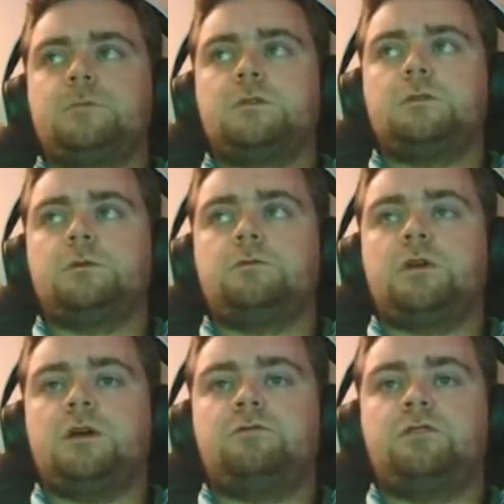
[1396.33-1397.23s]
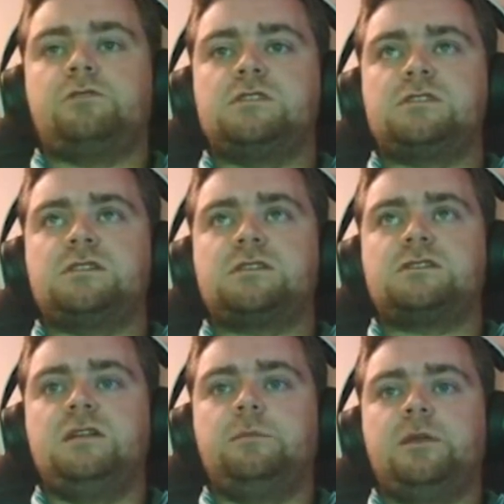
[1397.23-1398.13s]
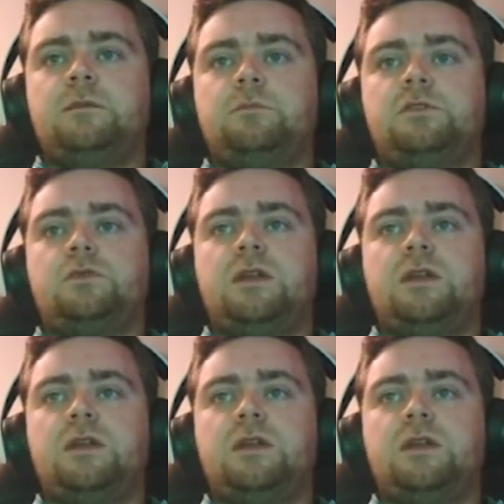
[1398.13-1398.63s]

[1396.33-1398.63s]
What have we got? 56. A little bit in between